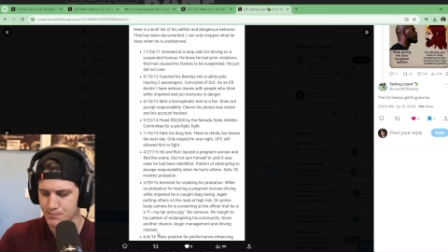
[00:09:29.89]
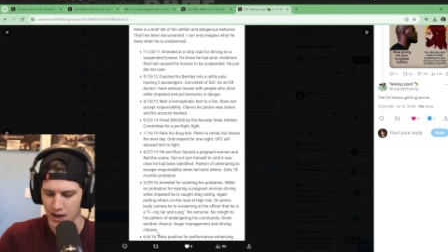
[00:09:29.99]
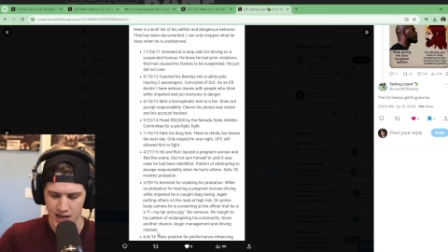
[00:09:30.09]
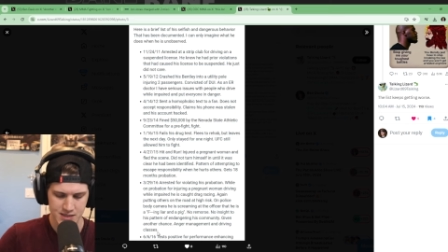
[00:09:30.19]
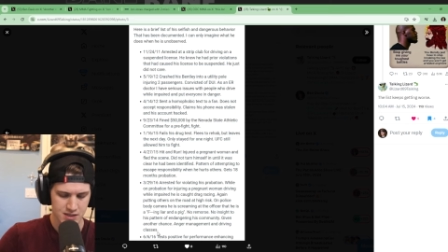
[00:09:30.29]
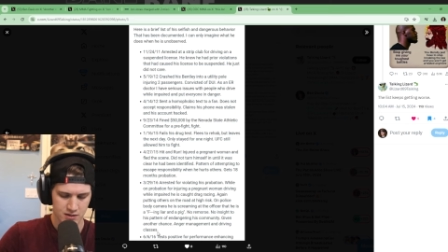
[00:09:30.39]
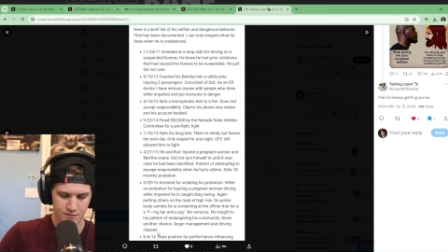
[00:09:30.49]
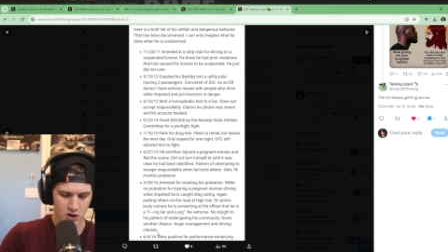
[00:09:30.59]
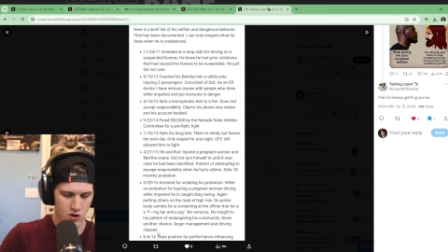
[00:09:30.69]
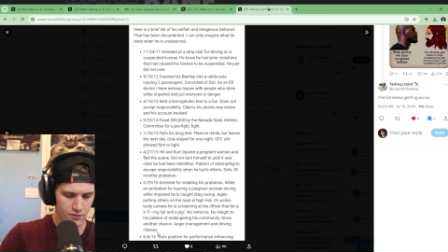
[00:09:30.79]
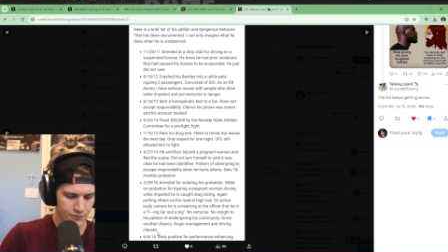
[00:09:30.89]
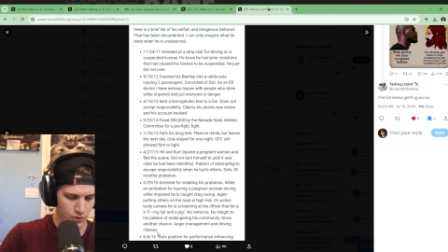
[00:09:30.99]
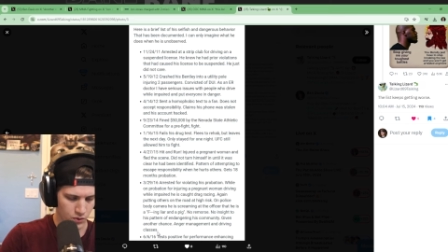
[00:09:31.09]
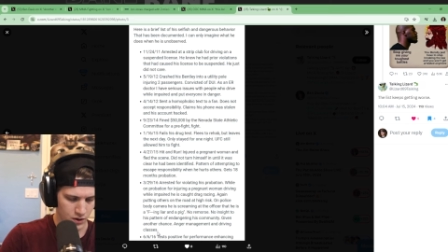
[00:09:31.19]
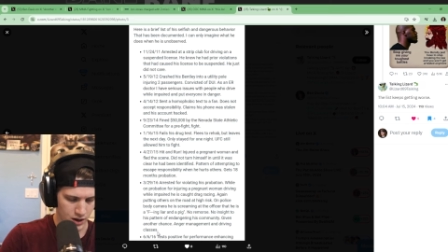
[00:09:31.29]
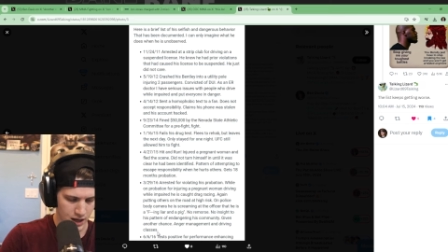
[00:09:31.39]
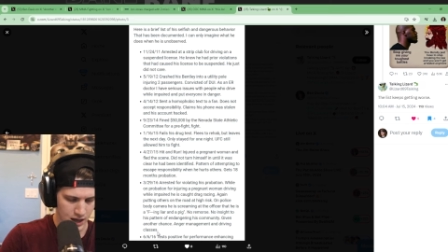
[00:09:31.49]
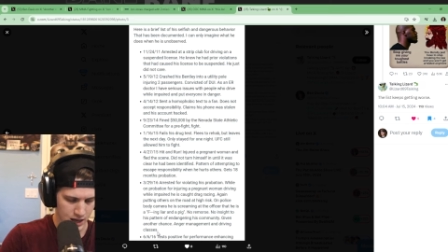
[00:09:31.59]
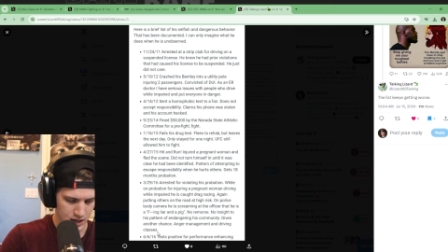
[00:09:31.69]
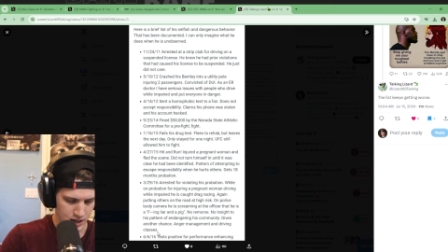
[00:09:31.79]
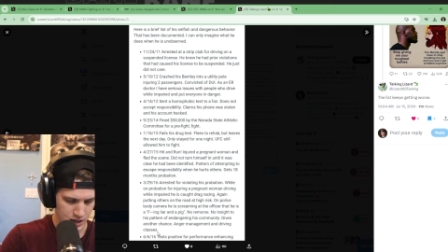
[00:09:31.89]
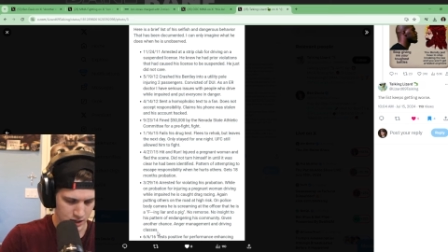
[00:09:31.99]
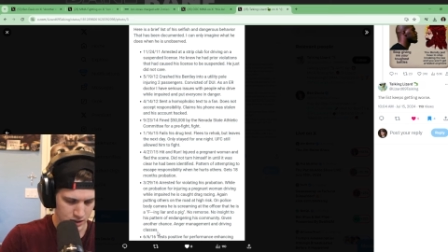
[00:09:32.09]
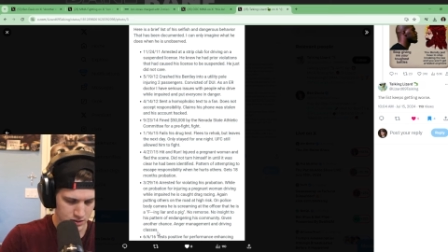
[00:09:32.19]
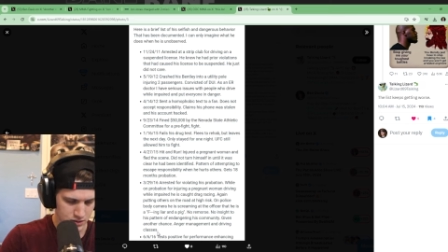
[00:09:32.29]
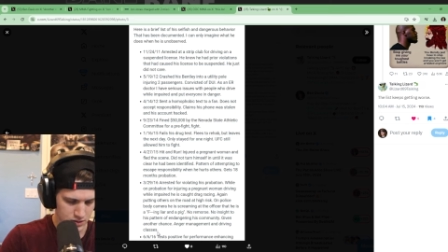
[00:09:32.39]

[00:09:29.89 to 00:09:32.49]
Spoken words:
positive for a